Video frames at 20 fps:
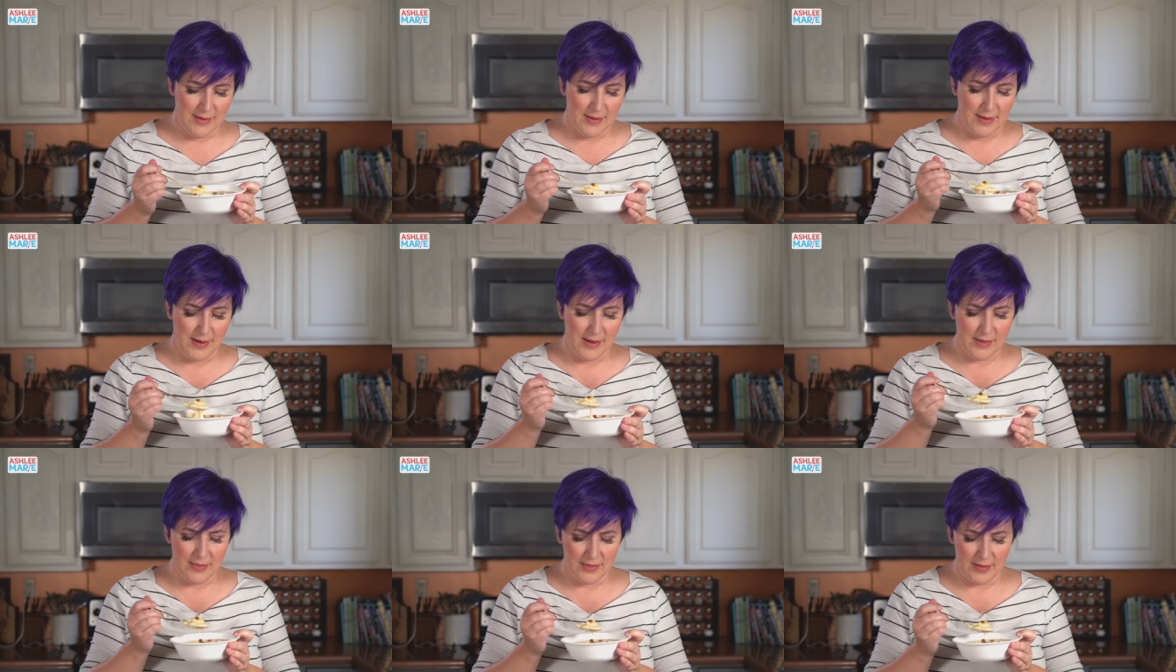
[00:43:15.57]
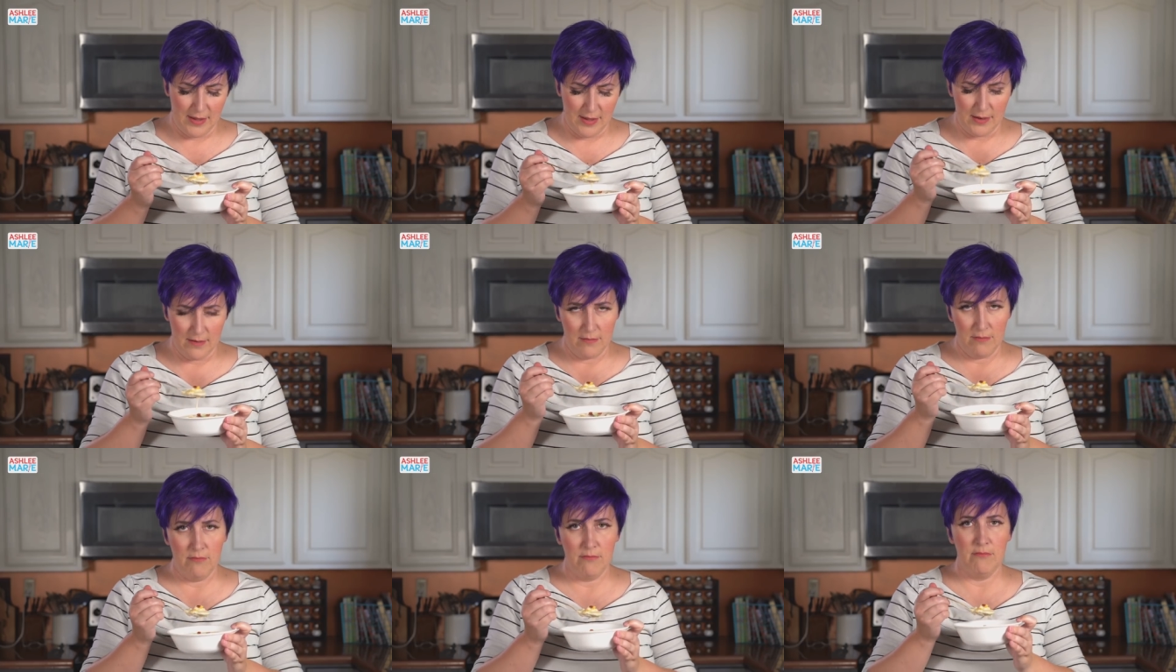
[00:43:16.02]
And I
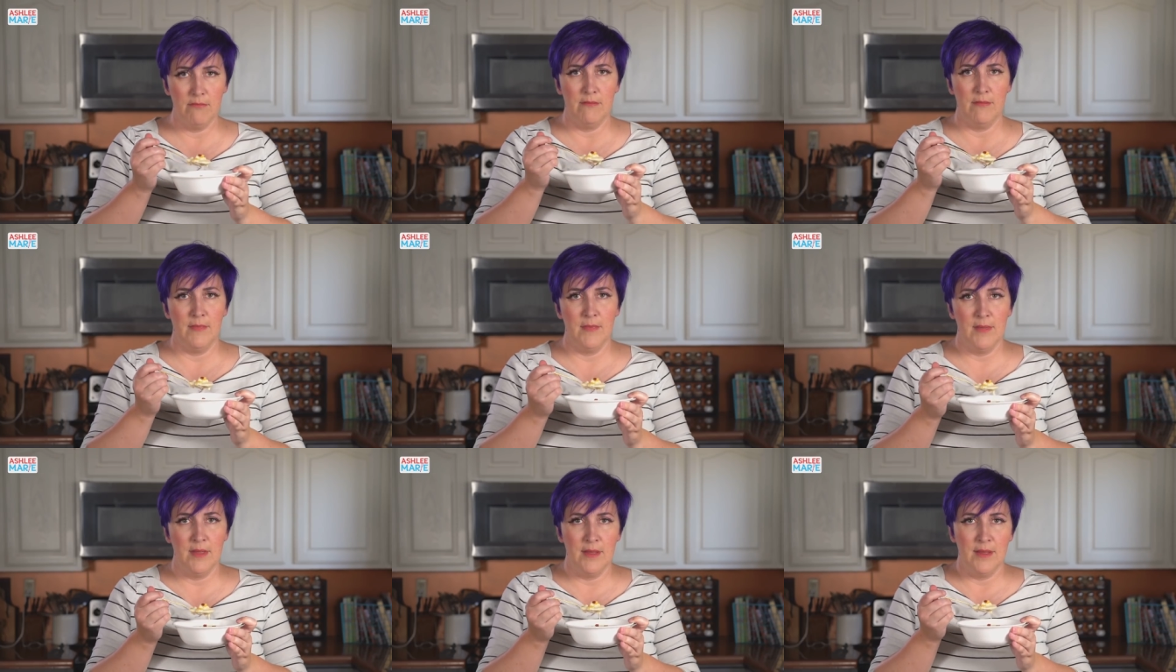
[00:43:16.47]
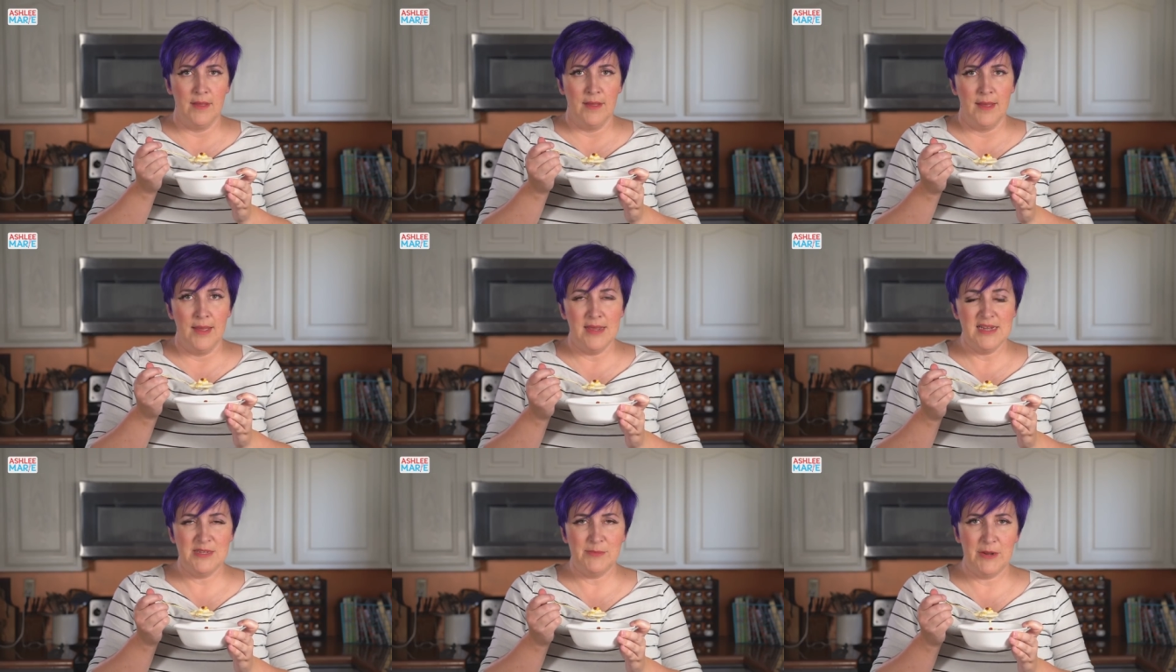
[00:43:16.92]
thought,
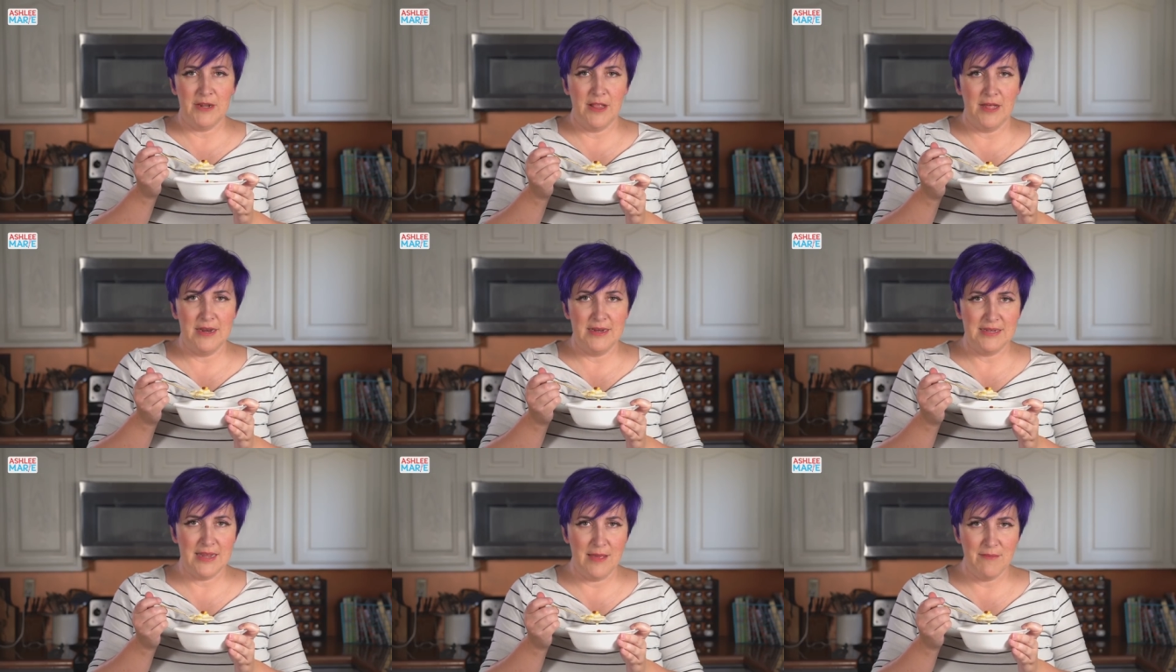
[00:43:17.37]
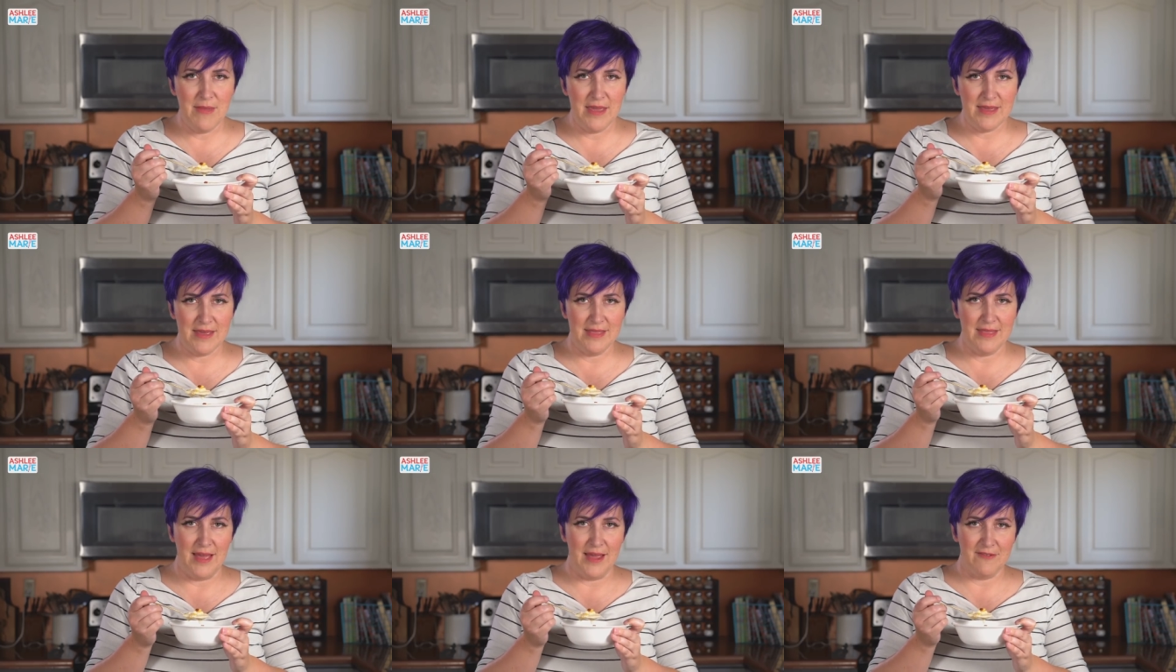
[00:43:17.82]
I spent a lot of time
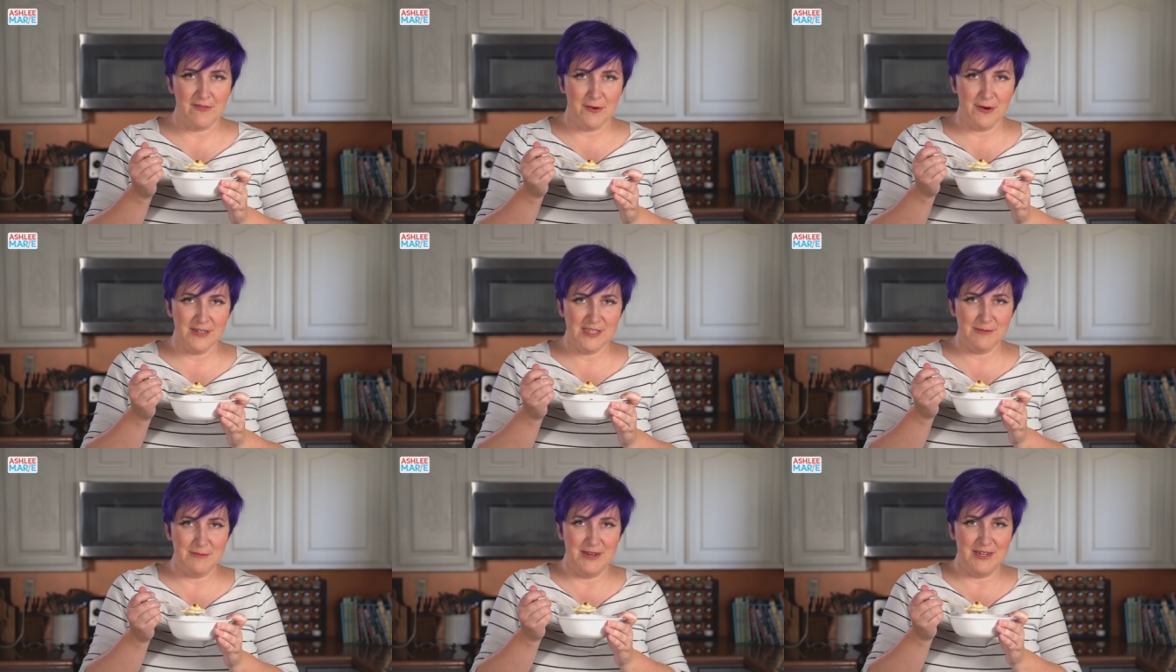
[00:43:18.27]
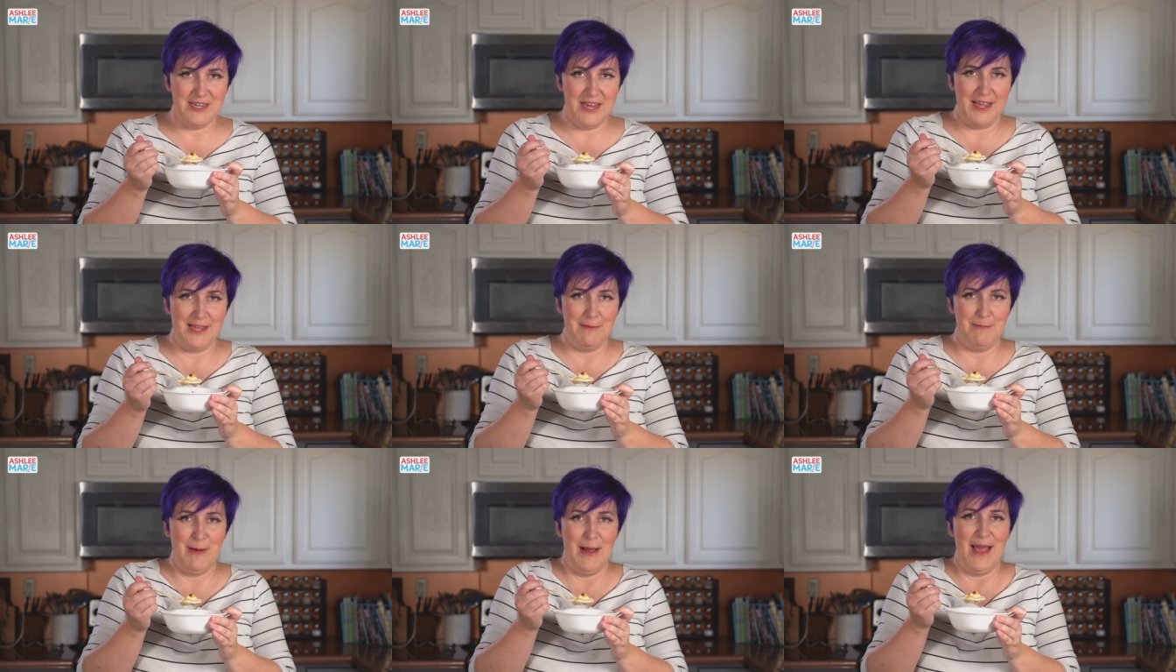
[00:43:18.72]
making that. Of course I'm going to
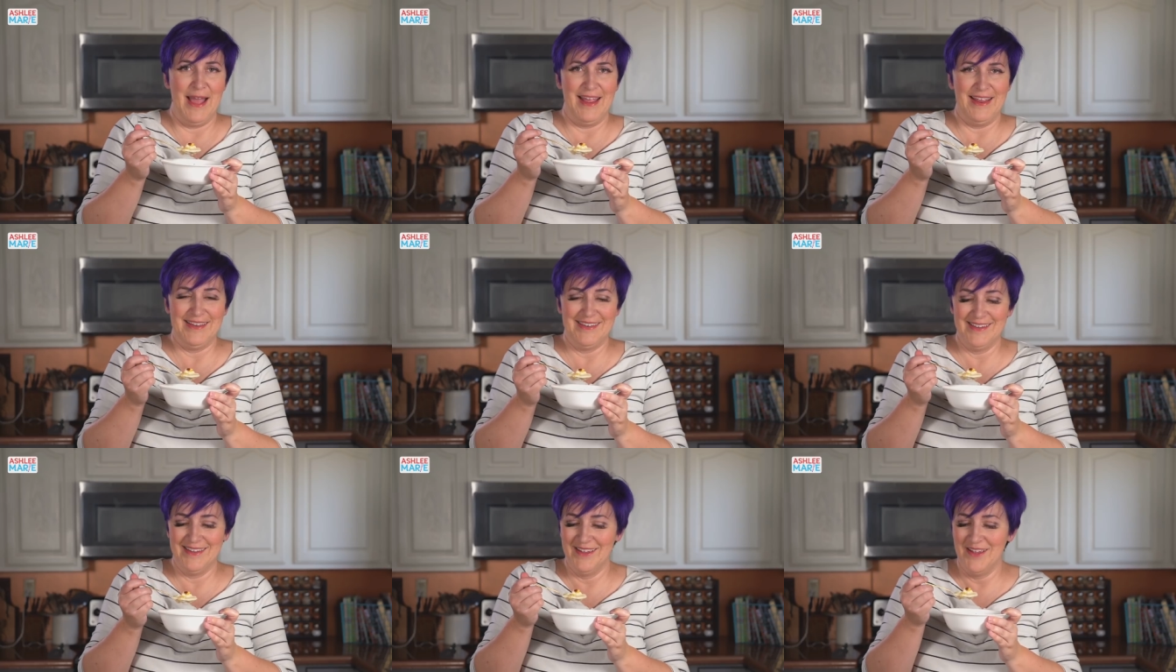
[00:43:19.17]
take a bite.